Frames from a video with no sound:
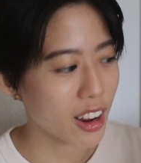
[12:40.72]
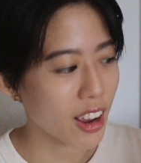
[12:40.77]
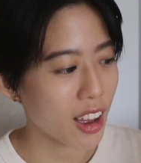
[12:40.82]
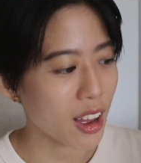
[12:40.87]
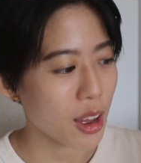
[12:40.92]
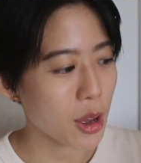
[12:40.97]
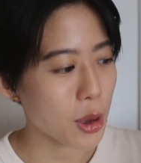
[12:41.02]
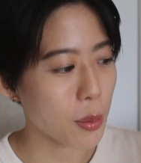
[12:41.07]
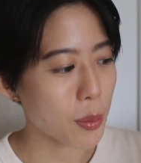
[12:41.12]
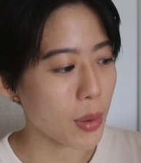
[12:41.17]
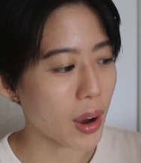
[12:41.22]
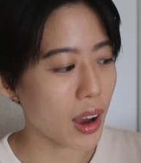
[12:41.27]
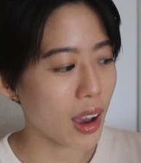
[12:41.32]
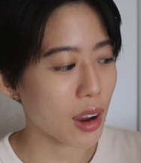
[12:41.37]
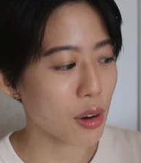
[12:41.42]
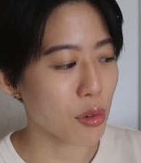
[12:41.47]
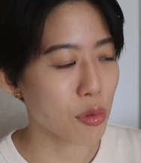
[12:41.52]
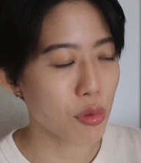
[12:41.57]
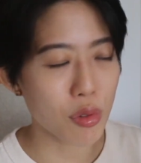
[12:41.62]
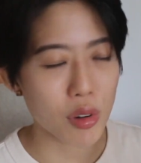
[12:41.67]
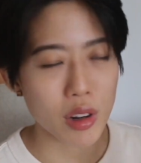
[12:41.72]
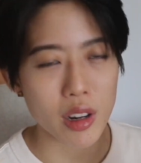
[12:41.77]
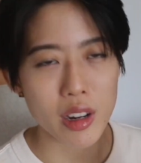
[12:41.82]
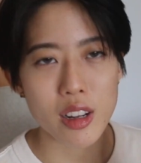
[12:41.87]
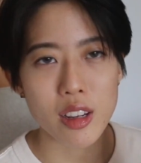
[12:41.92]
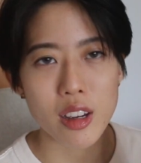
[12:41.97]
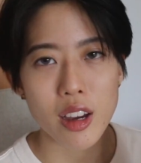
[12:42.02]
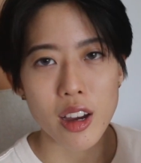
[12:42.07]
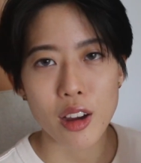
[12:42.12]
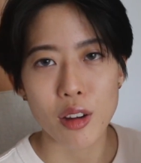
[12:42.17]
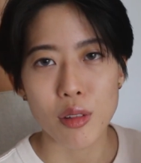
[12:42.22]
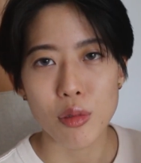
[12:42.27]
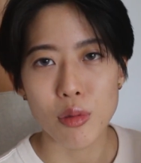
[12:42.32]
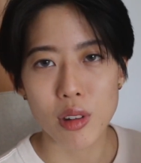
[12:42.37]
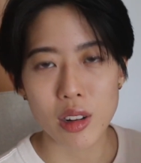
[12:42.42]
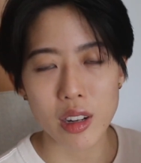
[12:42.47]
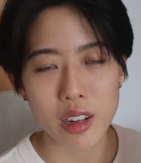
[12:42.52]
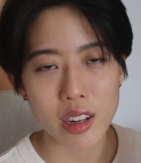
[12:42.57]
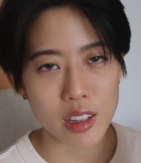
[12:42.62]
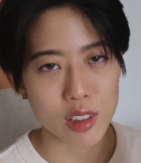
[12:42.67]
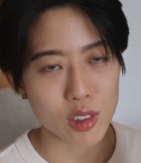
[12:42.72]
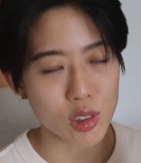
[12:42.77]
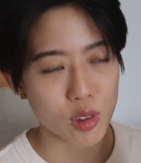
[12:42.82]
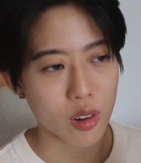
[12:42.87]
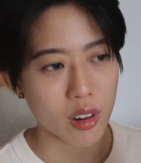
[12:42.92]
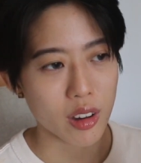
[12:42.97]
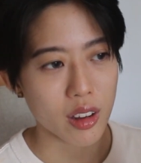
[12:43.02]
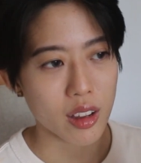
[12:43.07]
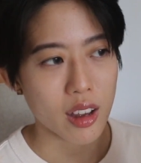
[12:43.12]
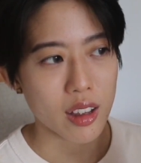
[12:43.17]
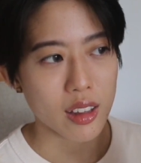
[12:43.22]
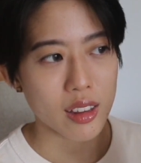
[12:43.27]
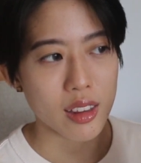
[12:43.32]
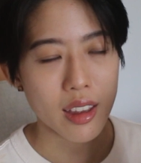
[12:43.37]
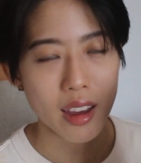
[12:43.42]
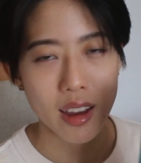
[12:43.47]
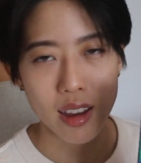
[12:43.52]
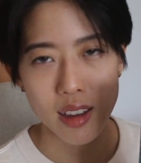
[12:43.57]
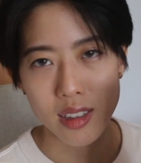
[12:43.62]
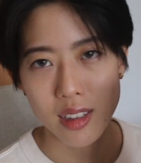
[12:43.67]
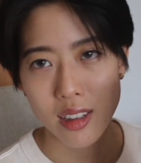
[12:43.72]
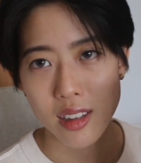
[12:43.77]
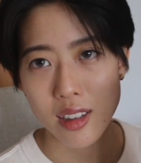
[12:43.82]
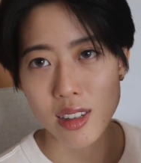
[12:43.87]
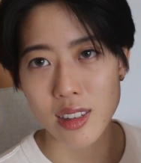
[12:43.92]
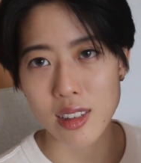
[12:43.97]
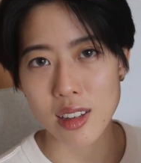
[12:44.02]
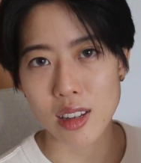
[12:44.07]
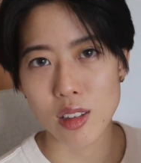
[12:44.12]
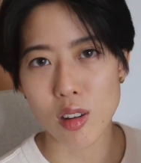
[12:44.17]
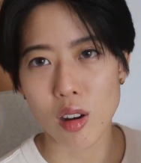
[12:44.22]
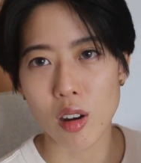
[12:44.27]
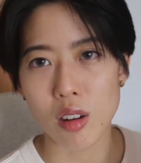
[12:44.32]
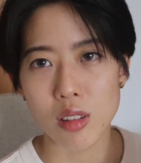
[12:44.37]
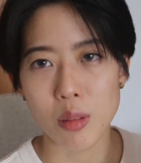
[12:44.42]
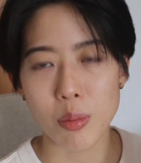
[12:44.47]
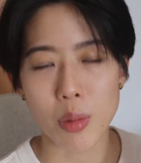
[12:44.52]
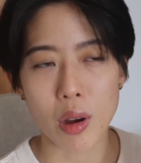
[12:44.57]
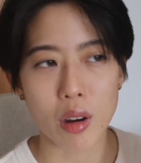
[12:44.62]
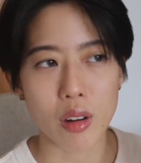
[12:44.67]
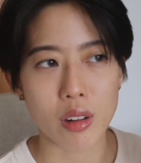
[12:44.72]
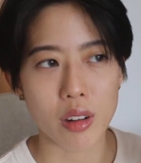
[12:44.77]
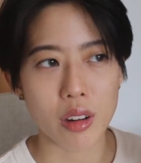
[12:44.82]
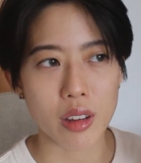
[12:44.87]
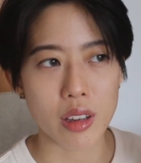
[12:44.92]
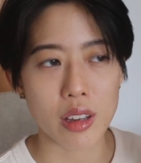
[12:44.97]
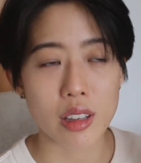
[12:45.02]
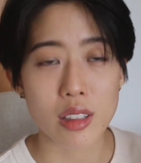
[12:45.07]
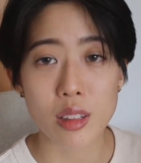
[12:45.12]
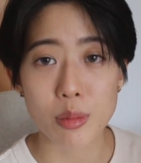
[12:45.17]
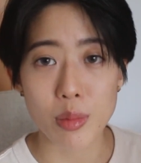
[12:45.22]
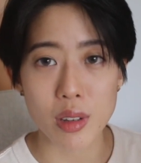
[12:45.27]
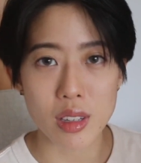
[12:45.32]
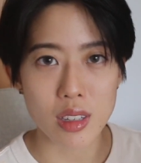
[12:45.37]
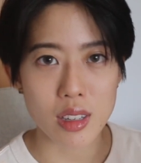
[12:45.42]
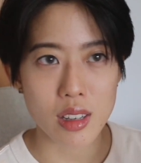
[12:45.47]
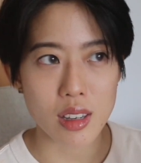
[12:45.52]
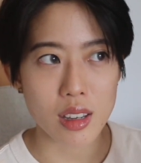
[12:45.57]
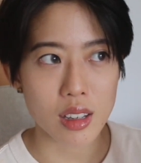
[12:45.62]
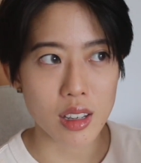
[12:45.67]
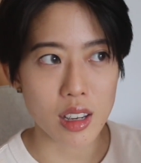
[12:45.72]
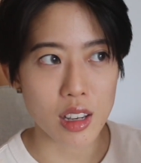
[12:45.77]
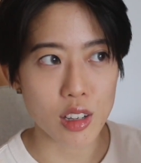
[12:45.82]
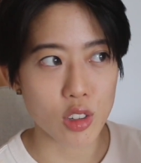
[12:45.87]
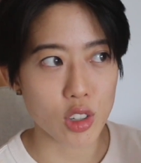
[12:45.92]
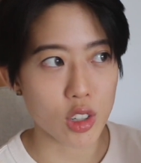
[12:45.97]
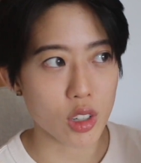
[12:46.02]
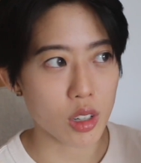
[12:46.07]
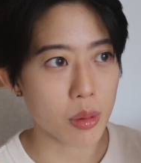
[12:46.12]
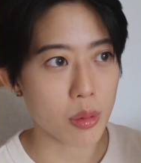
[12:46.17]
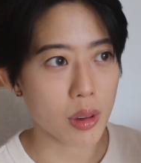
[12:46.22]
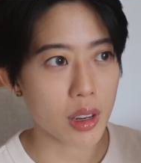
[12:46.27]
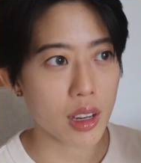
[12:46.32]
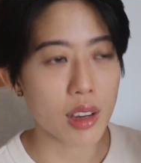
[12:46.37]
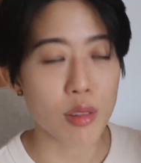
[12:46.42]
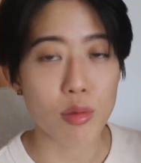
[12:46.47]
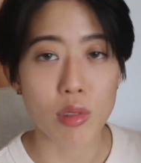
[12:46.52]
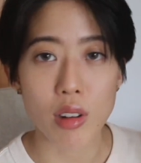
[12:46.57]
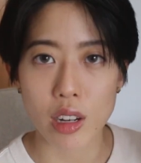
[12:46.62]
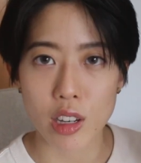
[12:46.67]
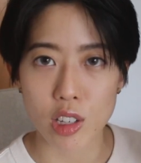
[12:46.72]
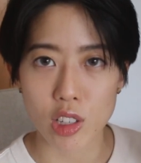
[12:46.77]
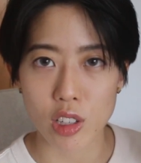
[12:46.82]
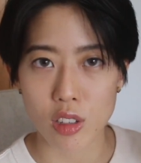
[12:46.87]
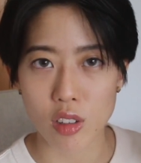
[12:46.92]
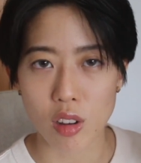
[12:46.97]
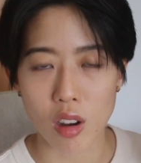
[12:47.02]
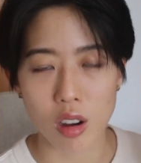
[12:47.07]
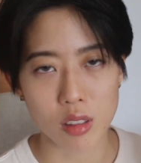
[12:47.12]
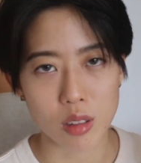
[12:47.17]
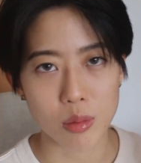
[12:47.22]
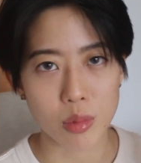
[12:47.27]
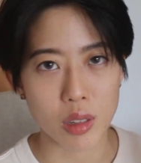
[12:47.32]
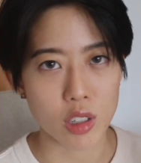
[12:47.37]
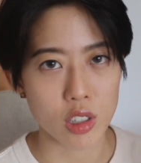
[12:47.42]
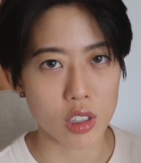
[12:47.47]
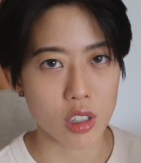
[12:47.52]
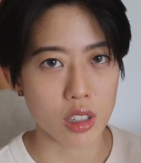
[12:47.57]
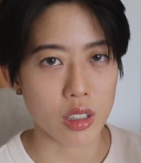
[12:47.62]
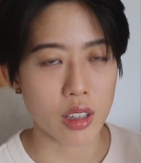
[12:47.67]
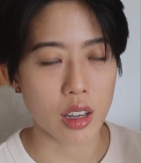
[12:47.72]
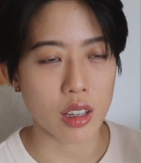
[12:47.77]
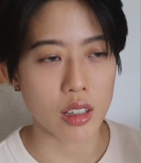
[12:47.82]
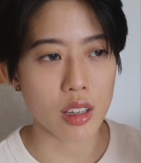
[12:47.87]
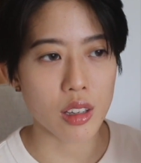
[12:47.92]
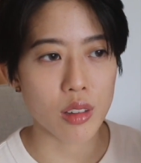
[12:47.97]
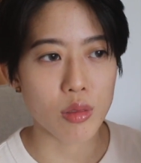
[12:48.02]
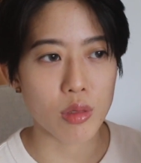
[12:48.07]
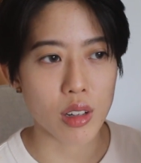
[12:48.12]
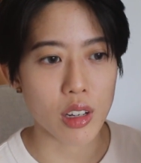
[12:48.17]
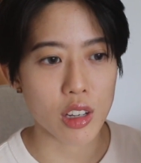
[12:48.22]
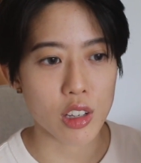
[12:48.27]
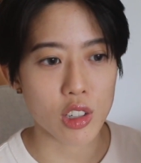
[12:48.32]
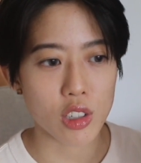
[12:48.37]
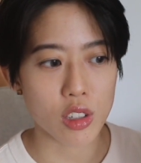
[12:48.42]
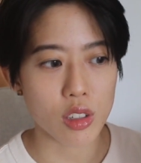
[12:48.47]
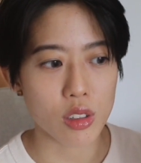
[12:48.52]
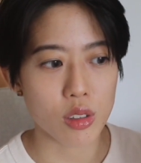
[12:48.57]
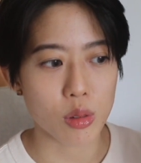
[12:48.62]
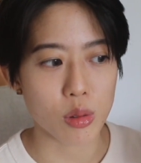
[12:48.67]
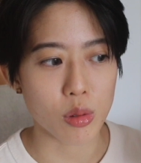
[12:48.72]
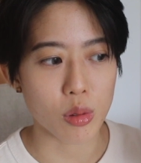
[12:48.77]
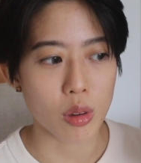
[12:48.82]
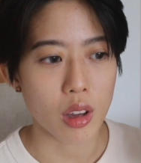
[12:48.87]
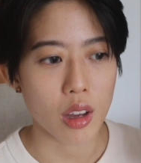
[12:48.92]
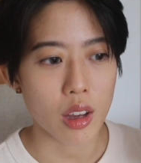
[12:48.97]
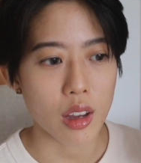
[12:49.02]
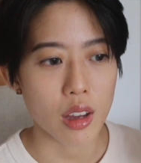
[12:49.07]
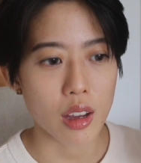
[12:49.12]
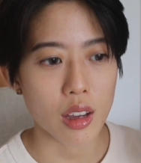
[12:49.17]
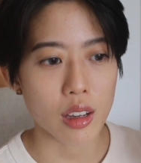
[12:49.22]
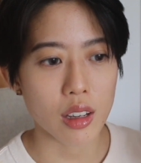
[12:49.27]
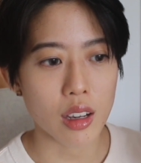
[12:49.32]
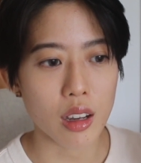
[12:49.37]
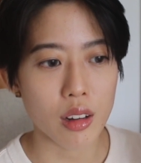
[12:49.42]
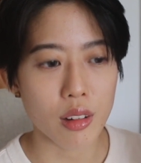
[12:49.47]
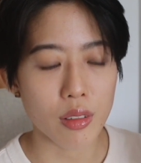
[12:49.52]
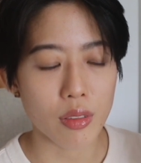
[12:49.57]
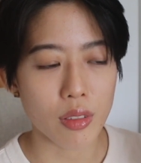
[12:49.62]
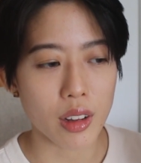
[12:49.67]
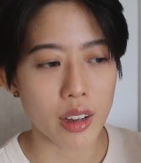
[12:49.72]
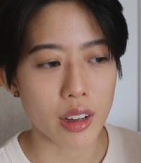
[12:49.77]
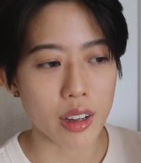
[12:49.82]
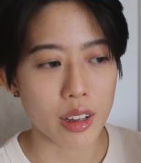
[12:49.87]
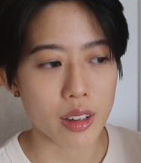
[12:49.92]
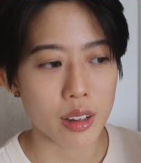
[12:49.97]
but I really, really enjoyed the essays that talked about intimacy, kinship, in relation to automation, and in relation to kind of like